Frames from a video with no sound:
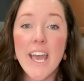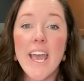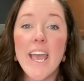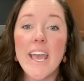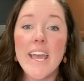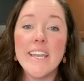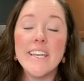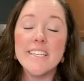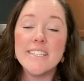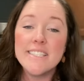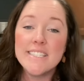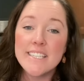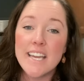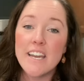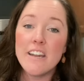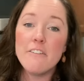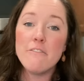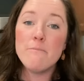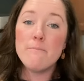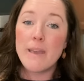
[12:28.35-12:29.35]
and instead
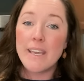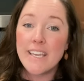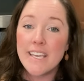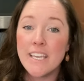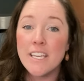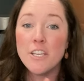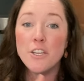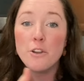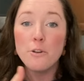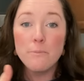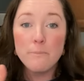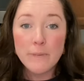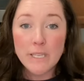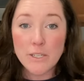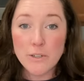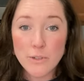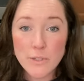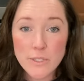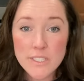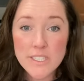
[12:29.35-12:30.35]
of making your
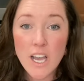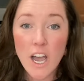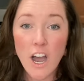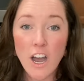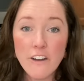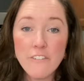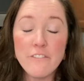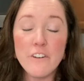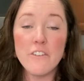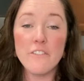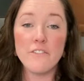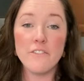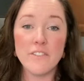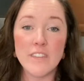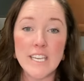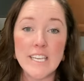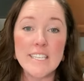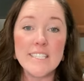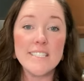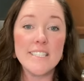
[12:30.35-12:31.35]
meals off of
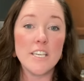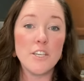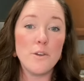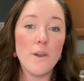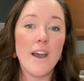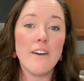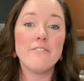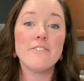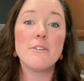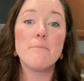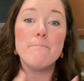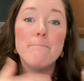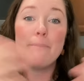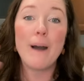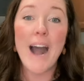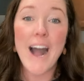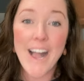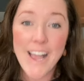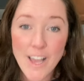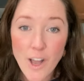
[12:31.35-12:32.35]
things that you have to
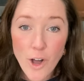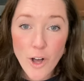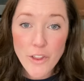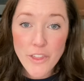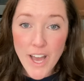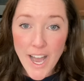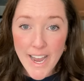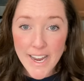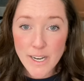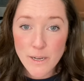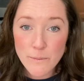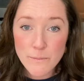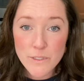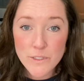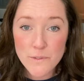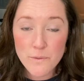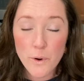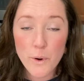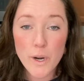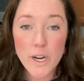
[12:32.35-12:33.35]
buy all the items
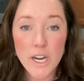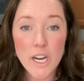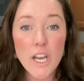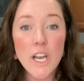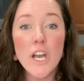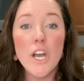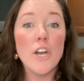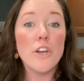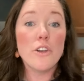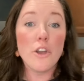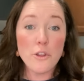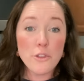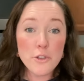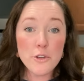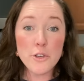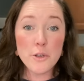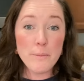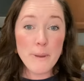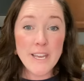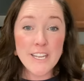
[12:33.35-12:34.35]
for, go through
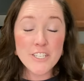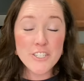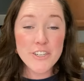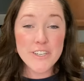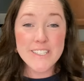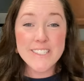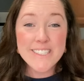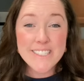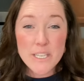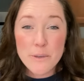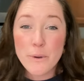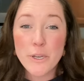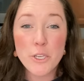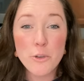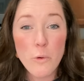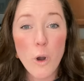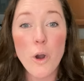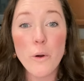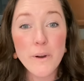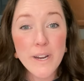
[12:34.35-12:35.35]
your pantry and see what
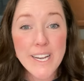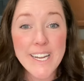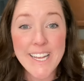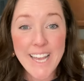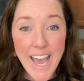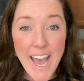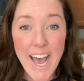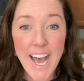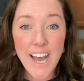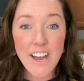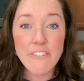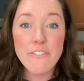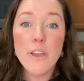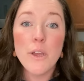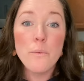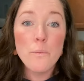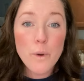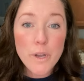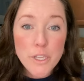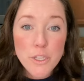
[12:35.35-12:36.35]
you already have
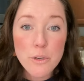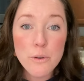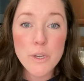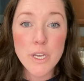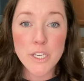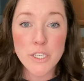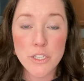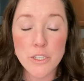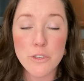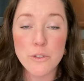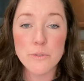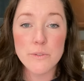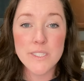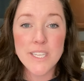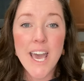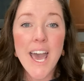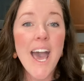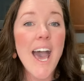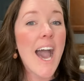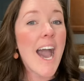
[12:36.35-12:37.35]
and what you can use.
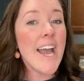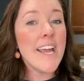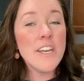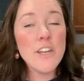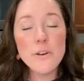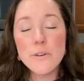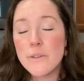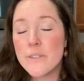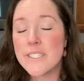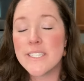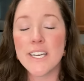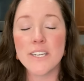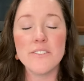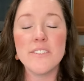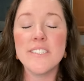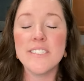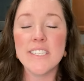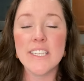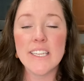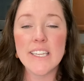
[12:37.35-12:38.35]
I know it
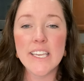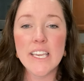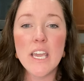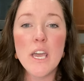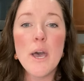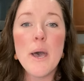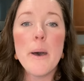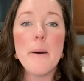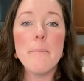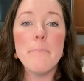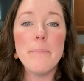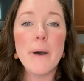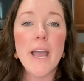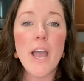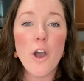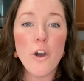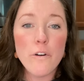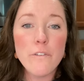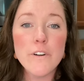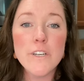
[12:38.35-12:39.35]
sounds silly,
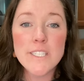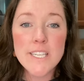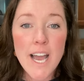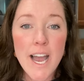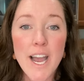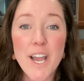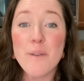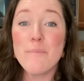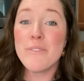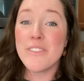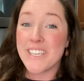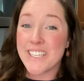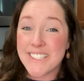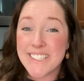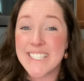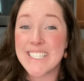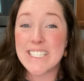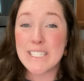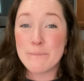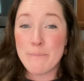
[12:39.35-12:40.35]
but over time, things
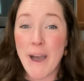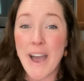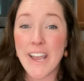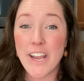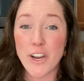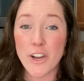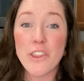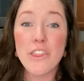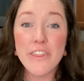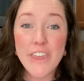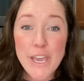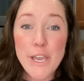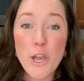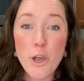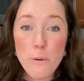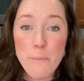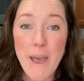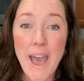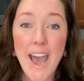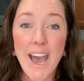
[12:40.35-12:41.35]
expire, they
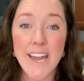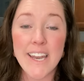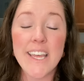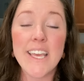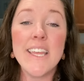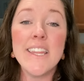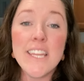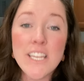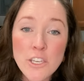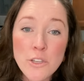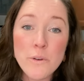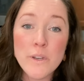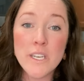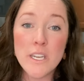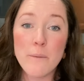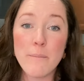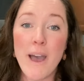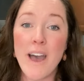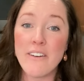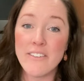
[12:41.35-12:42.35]
go bad, and then you end
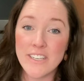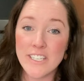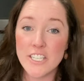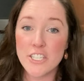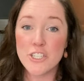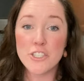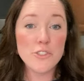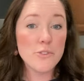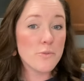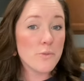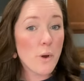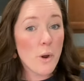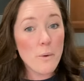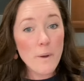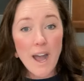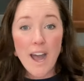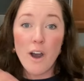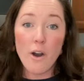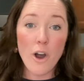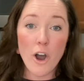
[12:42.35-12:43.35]
up having to just throw
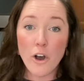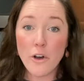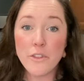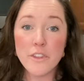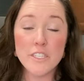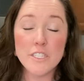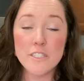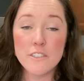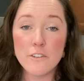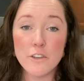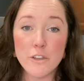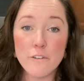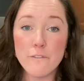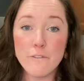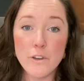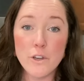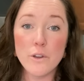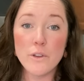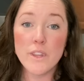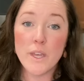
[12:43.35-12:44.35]
out all this good
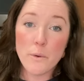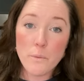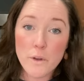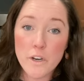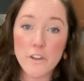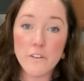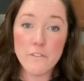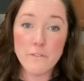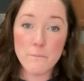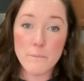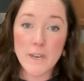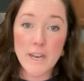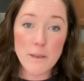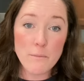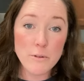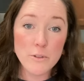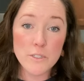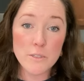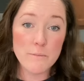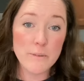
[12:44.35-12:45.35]
food that would have been
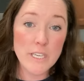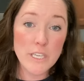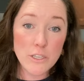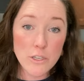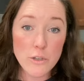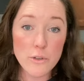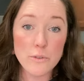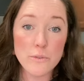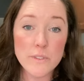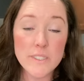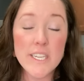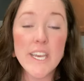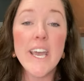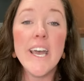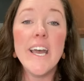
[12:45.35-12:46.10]
able to be used